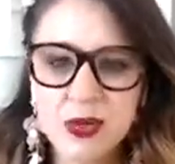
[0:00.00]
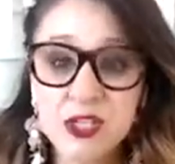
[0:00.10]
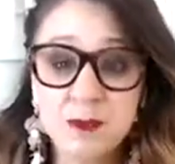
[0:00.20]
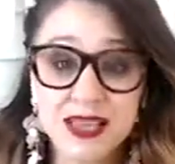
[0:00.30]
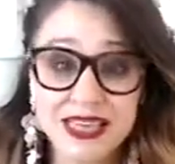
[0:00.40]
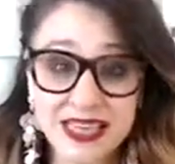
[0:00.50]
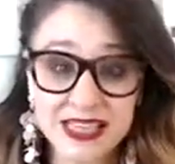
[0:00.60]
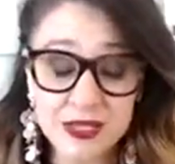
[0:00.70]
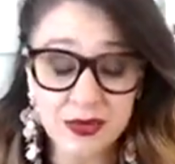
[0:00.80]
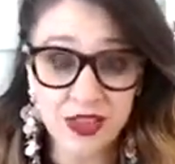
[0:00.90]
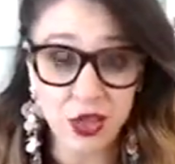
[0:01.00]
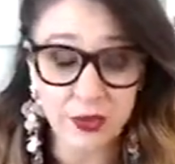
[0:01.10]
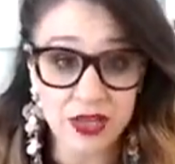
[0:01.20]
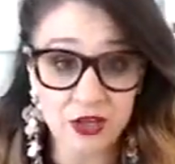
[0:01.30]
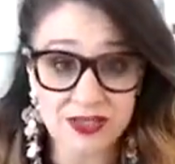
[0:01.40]
which begins with
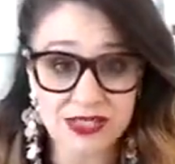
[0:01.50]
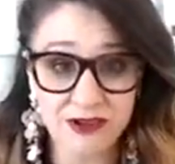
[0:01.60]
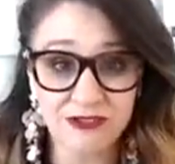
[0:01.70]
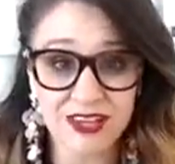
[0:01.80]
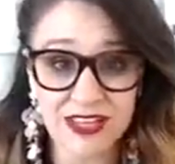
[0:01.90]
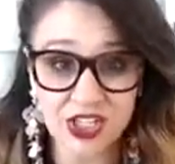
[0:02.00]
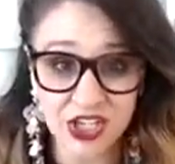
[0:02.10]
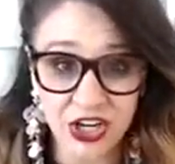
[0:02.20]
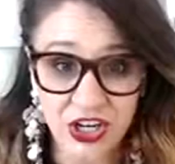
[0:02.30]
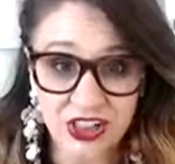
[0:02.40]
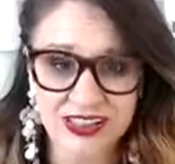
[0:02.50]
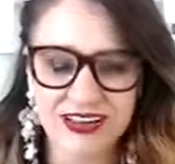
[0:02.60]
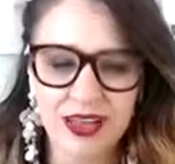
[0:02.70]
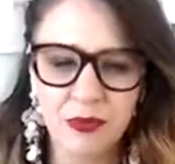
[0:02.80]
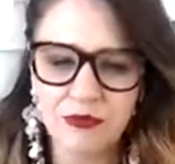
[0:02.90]
knowing yourself
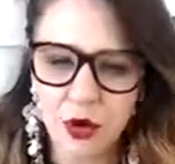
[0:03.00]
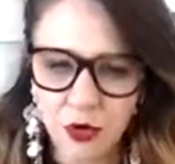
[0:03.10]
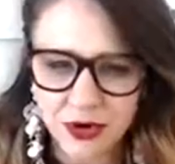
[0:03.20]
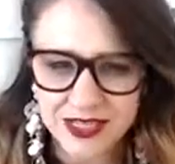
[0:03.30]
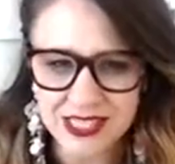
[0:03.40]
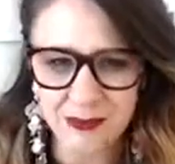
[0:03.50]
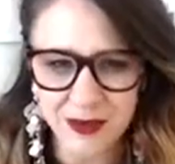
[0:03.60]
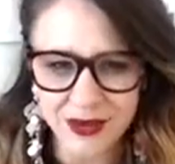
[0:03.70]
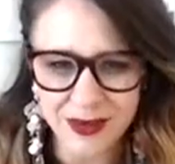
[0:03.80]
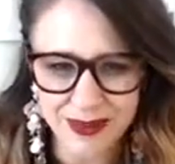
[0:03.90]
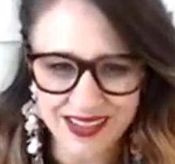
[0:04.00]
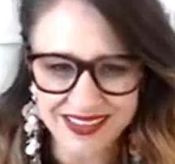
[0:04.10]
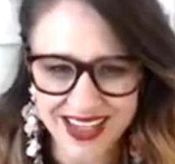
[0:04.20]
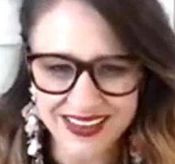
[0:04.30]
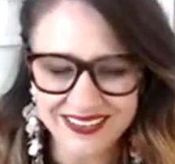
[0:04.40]
internally. Now, we've already spoken about
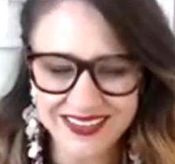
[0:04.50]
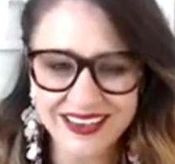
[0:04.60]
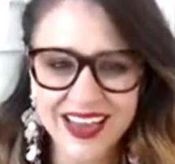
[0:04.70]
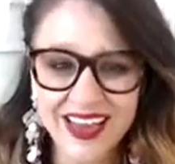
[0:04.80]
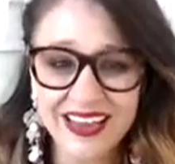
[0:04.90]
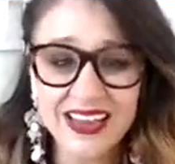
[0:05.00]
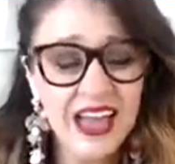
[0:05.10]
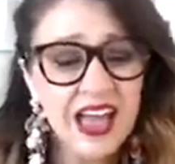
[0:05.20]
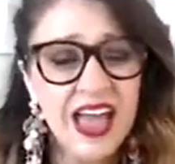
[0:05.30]
that, okay?